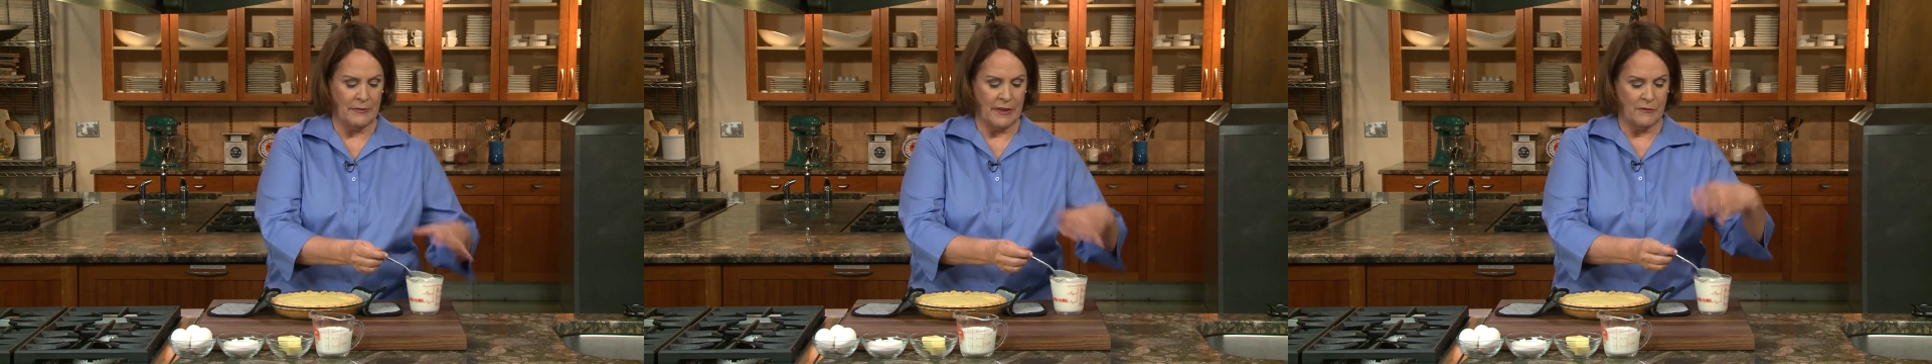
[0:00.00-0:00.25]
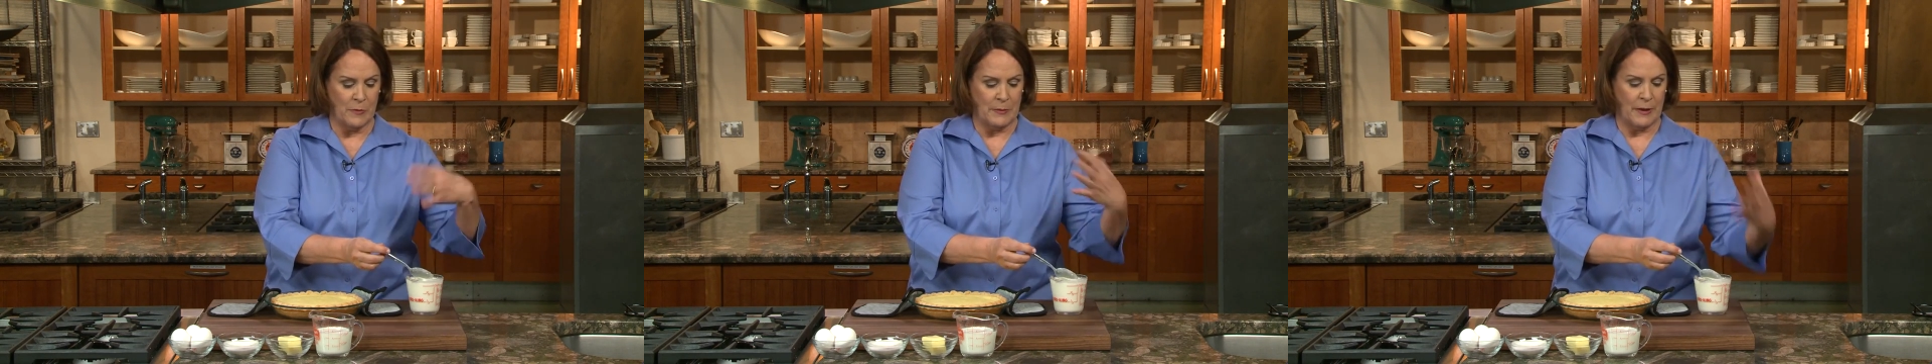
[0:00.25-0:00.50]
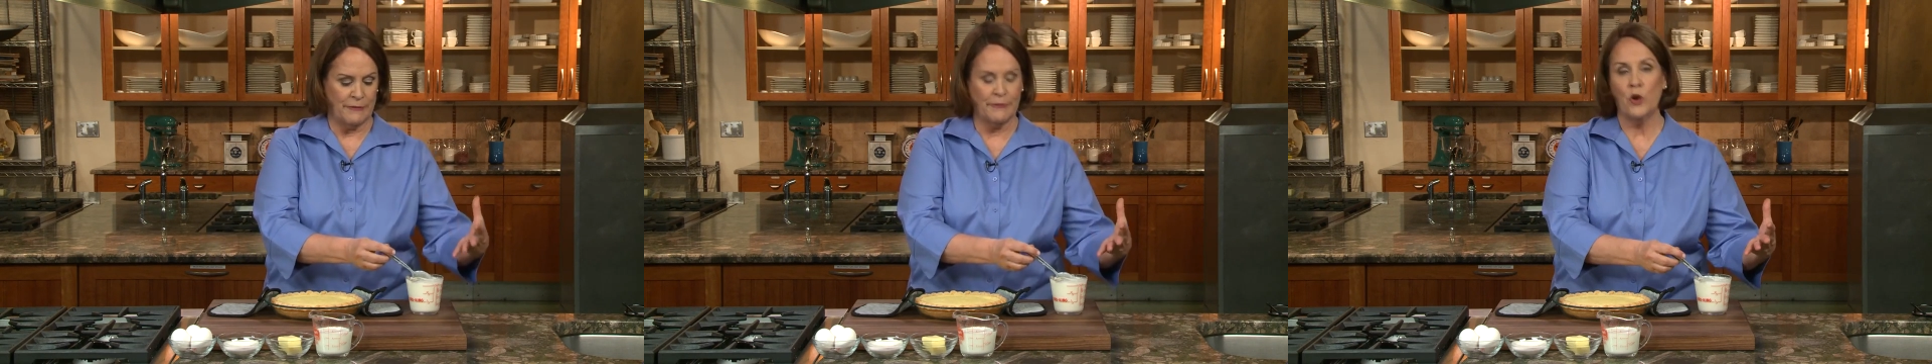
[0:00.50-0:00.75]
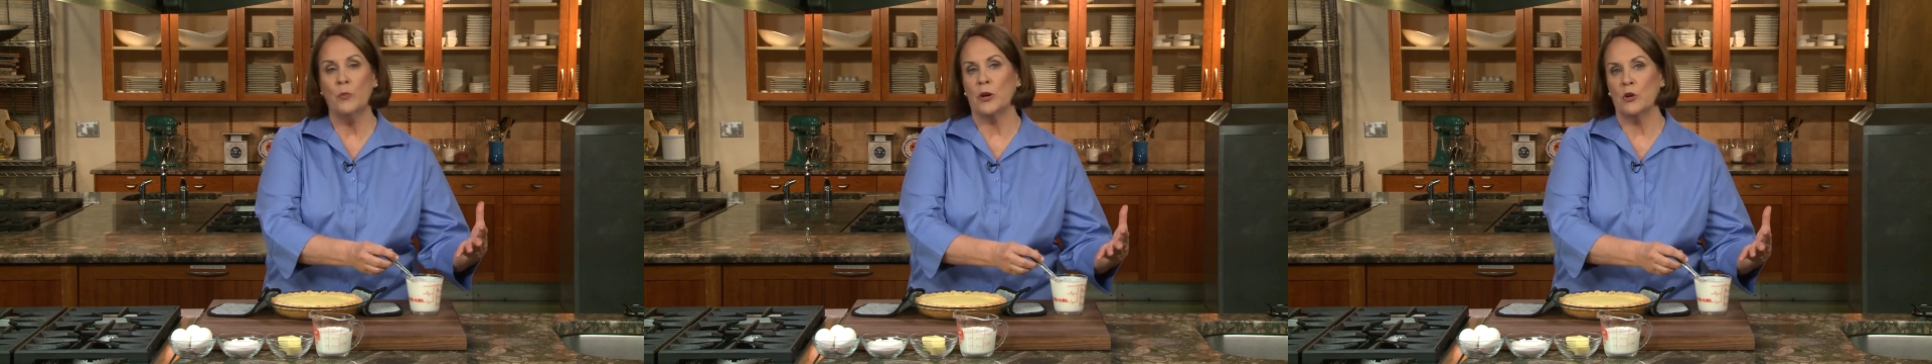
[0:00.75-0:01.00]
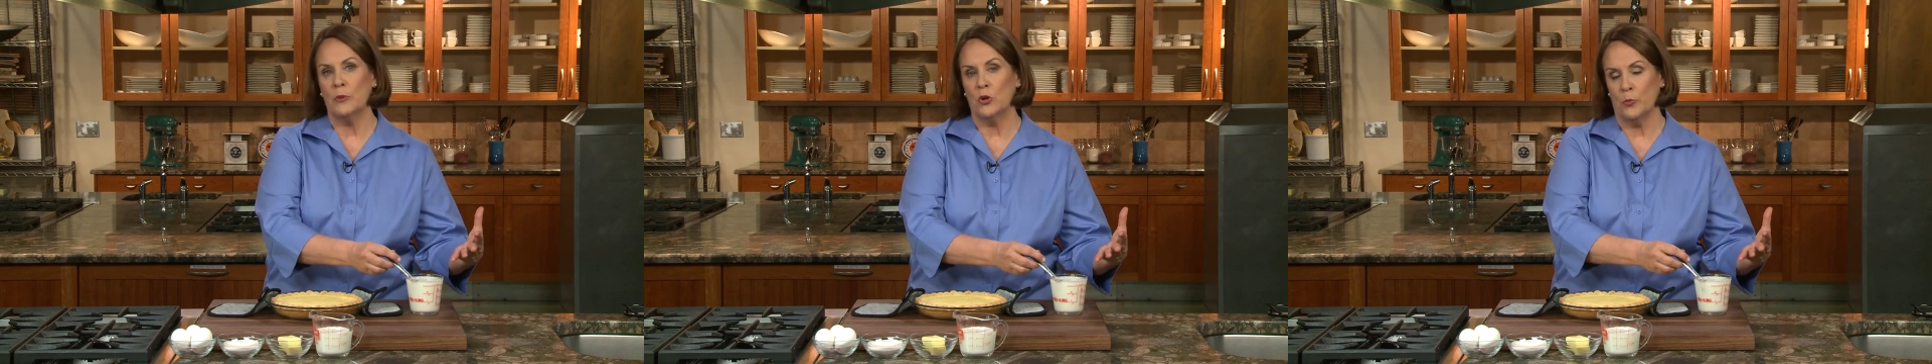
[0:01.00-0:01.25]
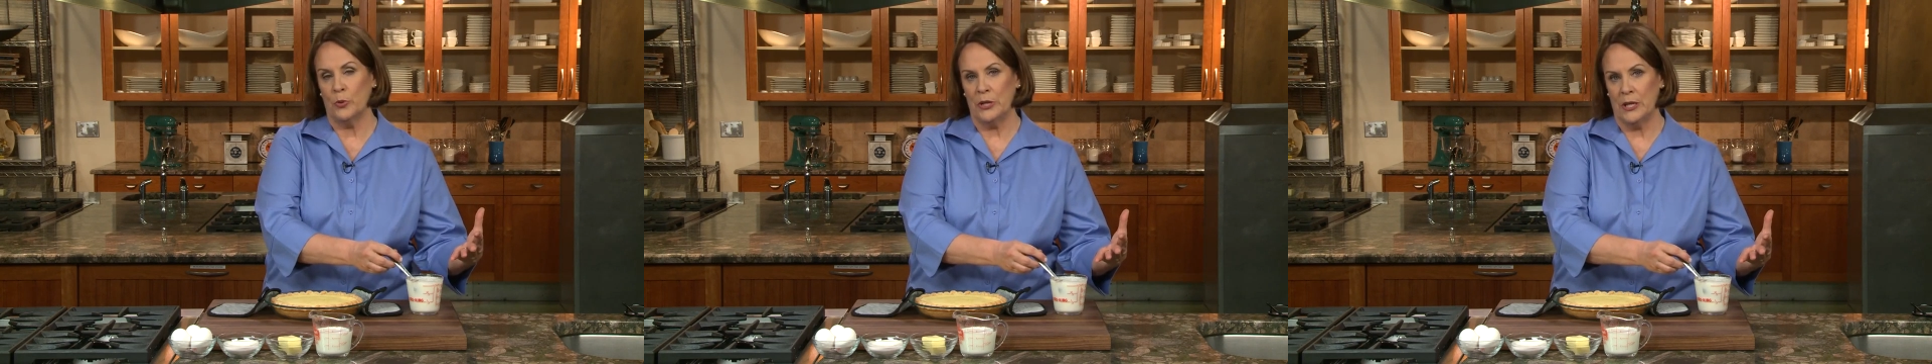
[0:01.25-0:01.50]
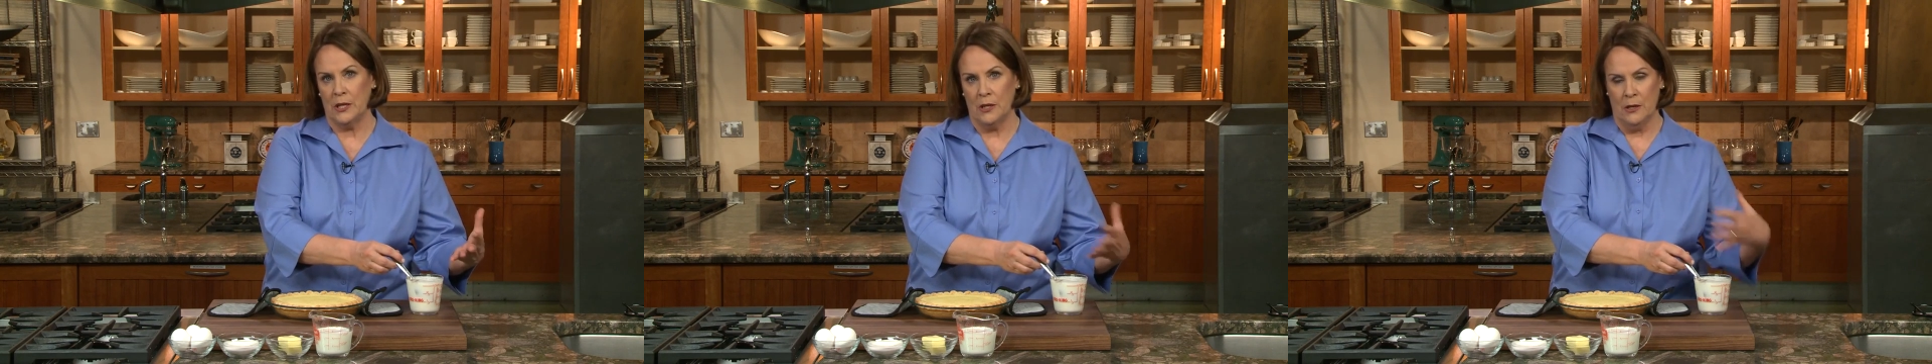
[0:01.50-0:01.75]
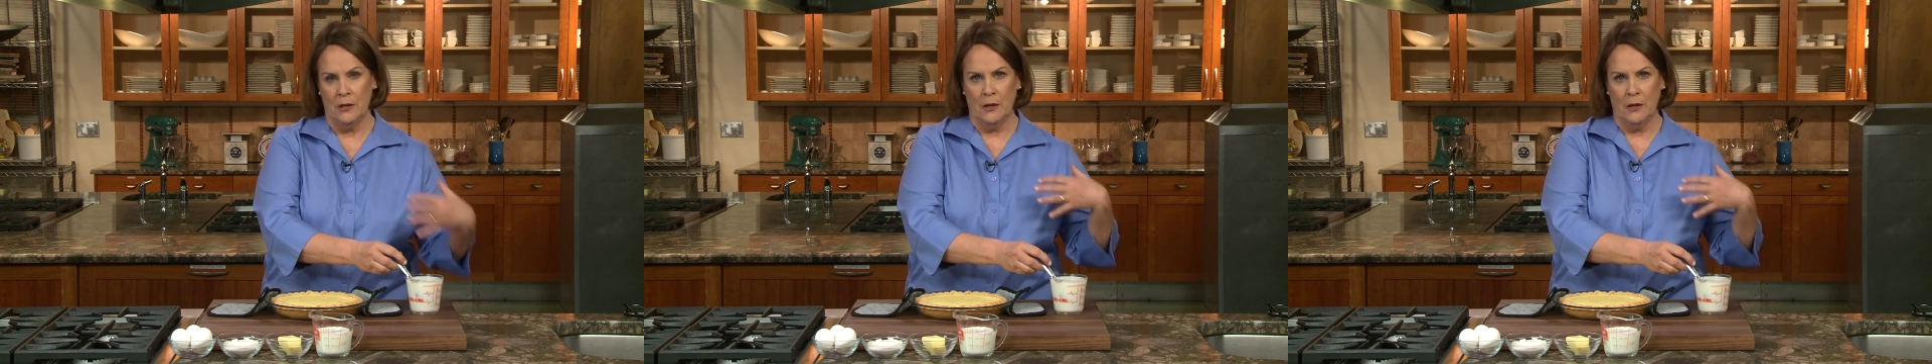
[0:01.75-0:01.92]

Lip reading: have made my faux buttermilk putting